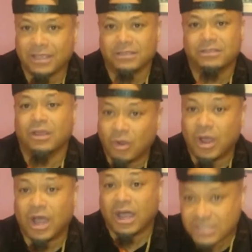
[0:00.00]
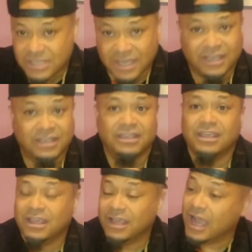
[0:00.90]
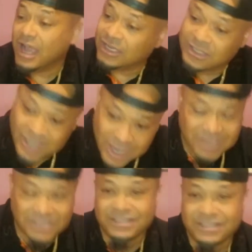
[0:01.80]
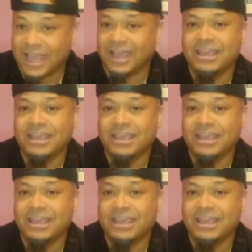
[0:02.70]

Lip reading: yo, RJ, I love this guy.